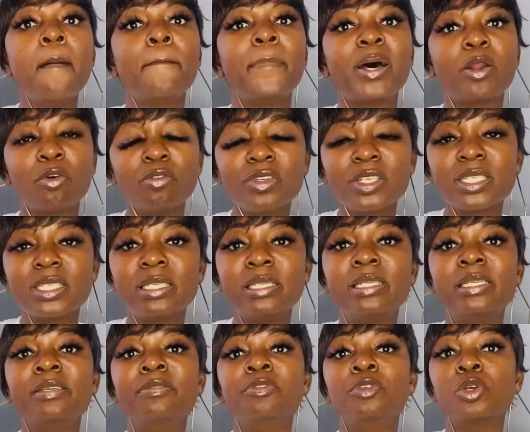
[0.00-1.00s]
But obviously,
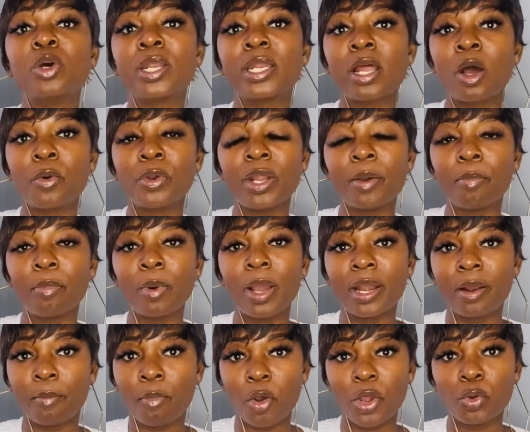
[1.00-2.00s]
if you are now at a
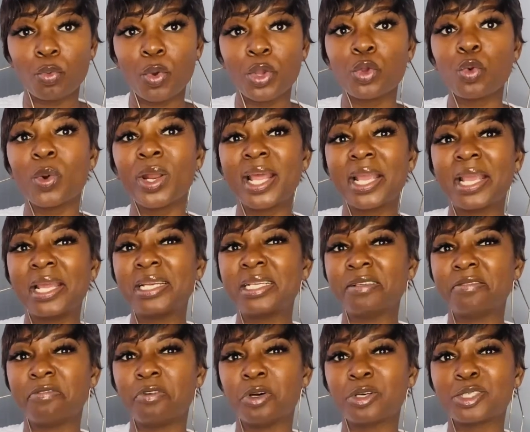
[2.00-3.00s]
point where you want to get
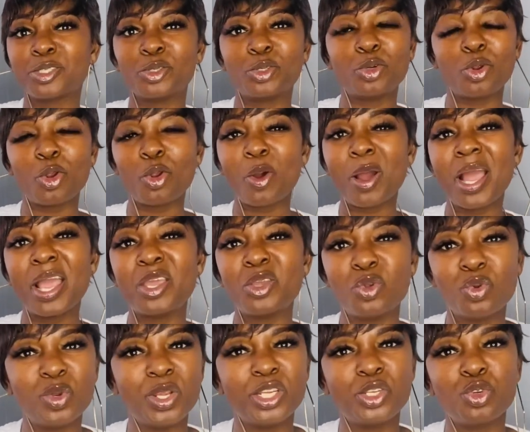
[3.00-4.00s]
divorced, you're no longer a
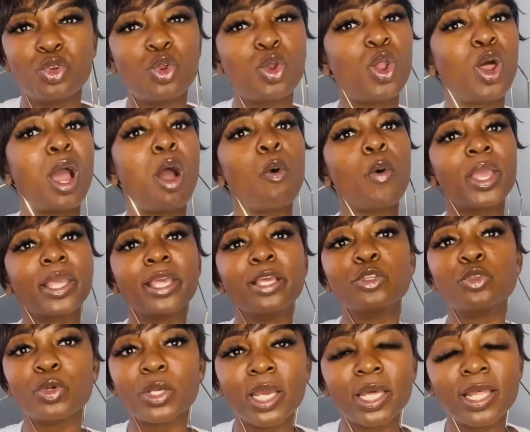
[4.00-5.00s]
unit, you're no longer working
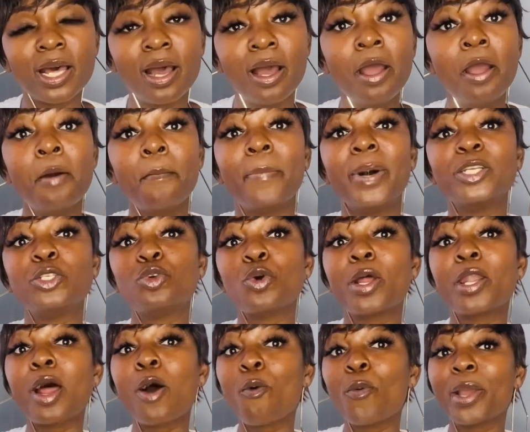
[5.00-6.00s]
together, but you are
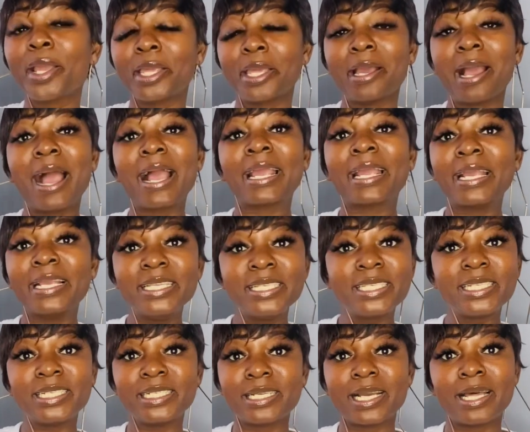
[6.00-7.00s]
now working against
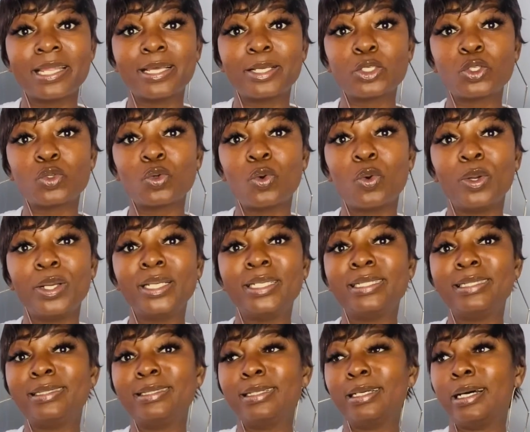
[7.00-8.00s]
each other. So it
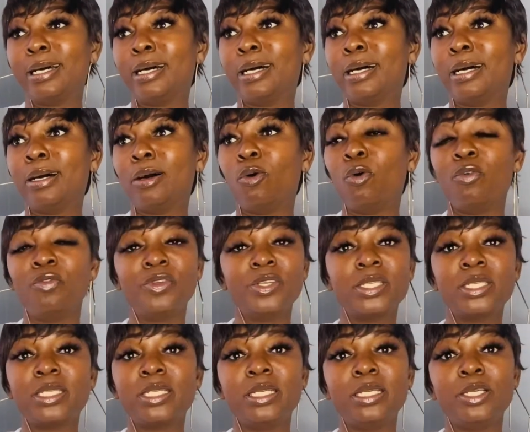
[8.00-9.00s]

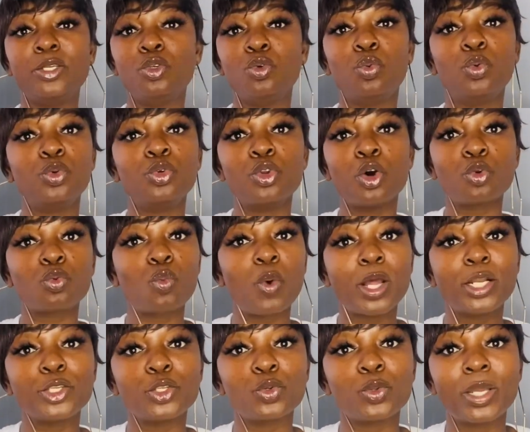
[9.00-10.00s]
obviously you would not
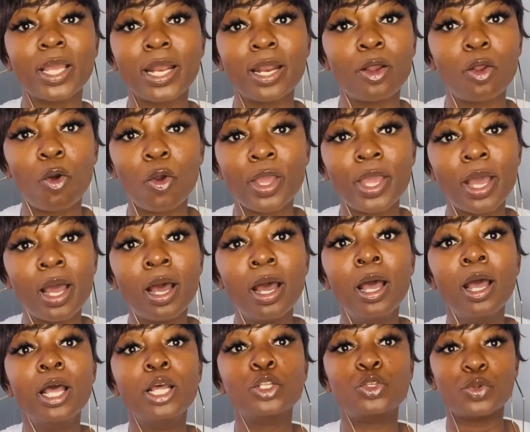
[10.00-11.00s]
want to get a lawyer
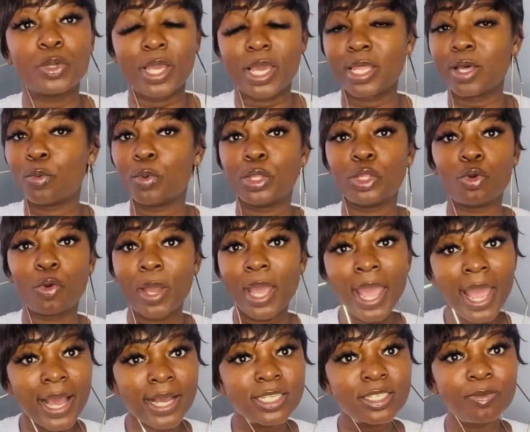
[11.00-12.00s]
together with your
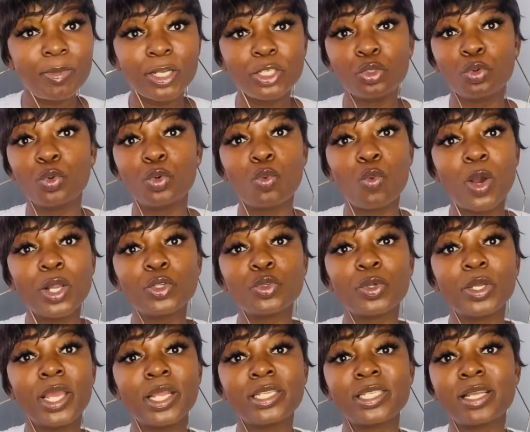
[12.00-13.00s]
ex, but you would want to
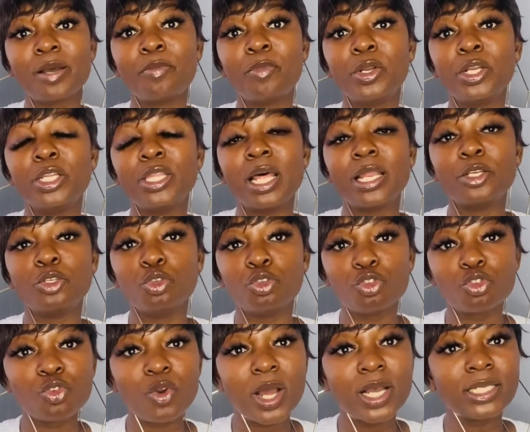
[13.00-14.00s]
get somebody that you
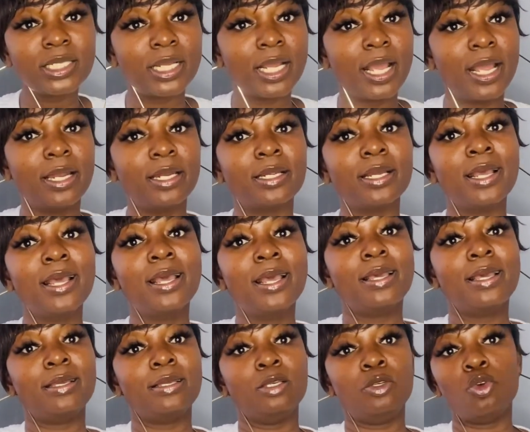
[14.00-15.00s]
trust, and
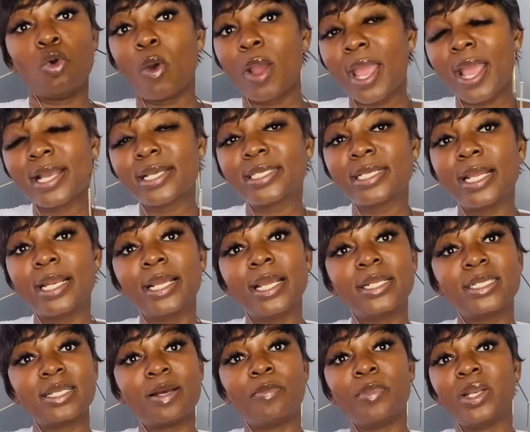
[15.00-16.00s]
your ex can get
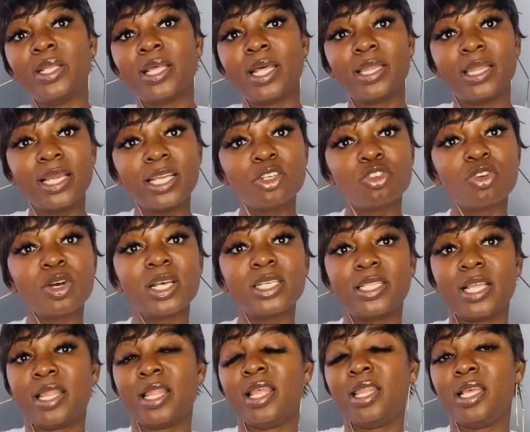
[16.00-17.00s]
somebody that they trust,
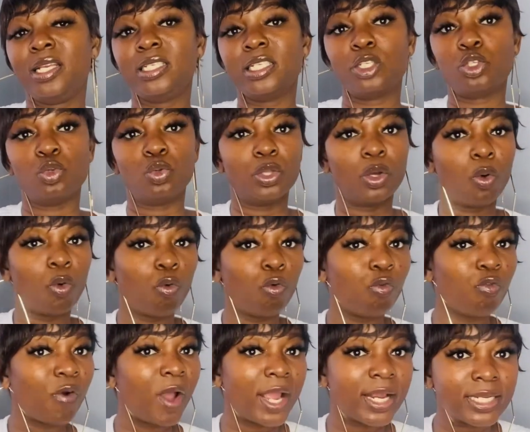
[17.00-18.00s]
and then they just do the whole
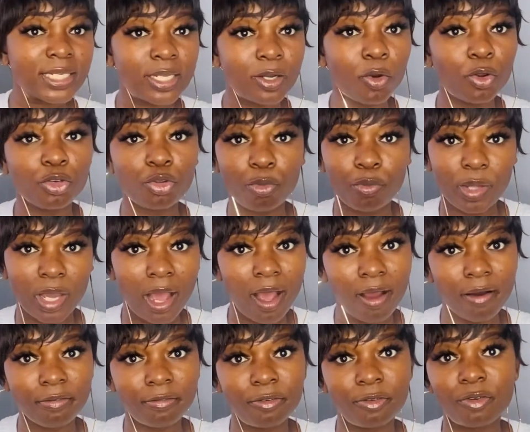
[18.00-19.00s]
fighting on your
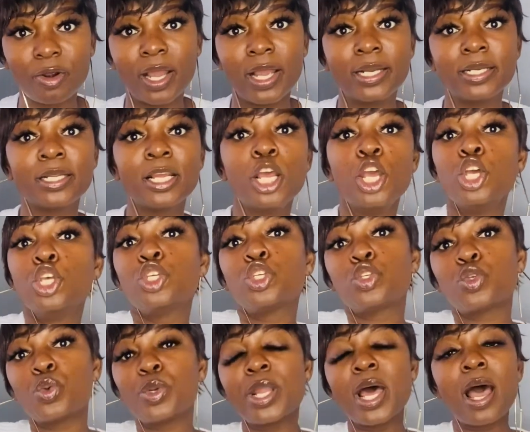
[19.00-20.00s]
behalf, right?
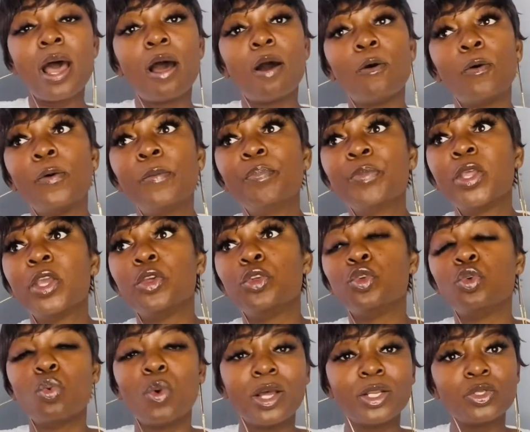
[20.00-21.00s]
So now
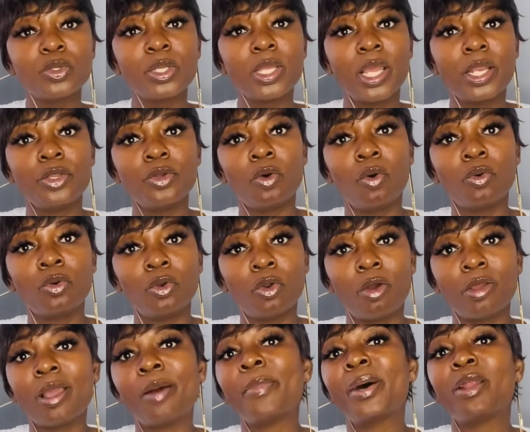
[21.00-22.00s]
you want to get your own
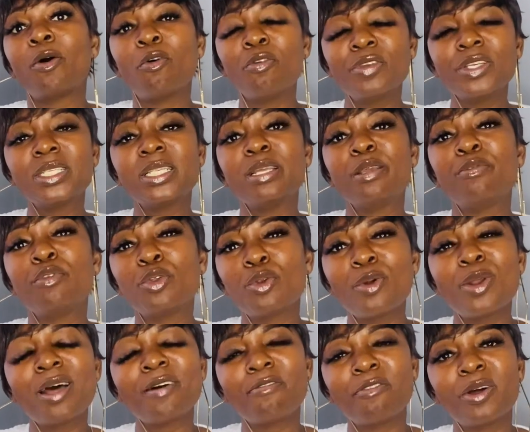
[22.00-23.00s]
lawyer, but obviously if you
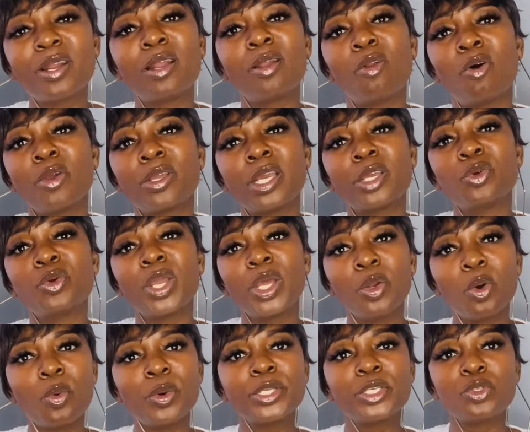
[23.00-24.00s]
don't afford a lawyer, you can
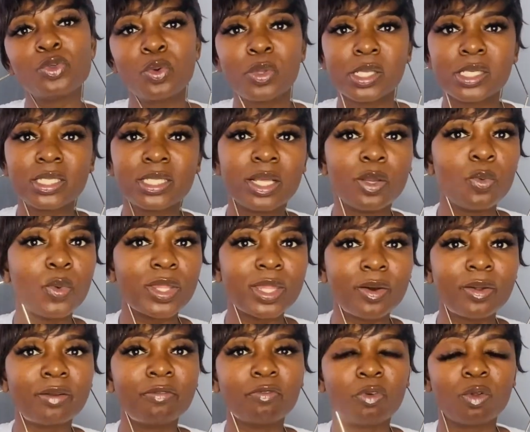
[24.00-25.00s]
always do this thing
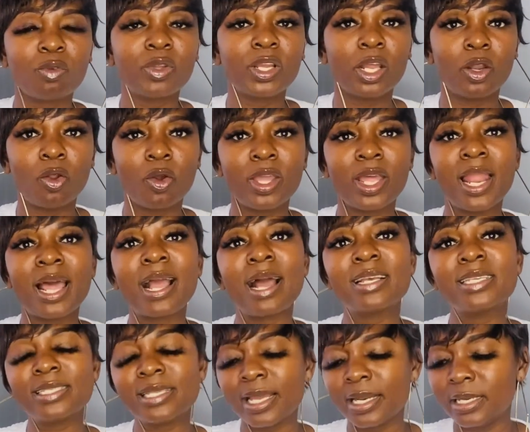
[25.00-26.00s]
without involving a lawyer. Like I
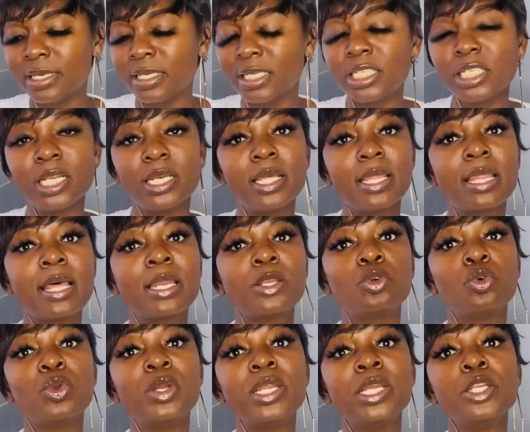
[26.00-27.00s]
said initially, that
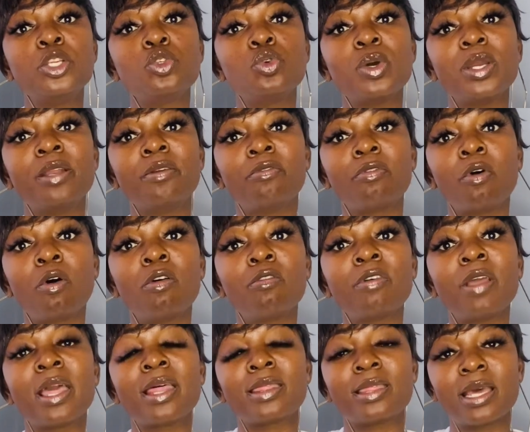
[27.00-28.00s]
you need to involve
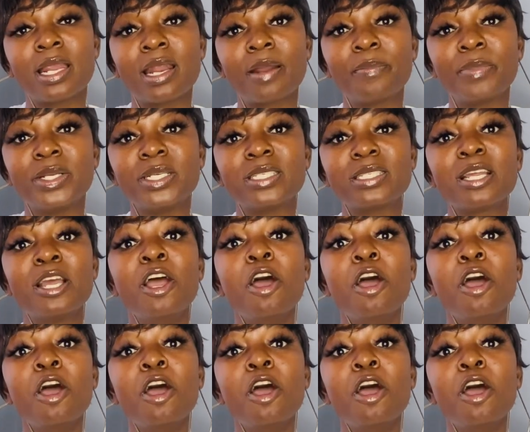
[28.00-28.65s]
a therapist.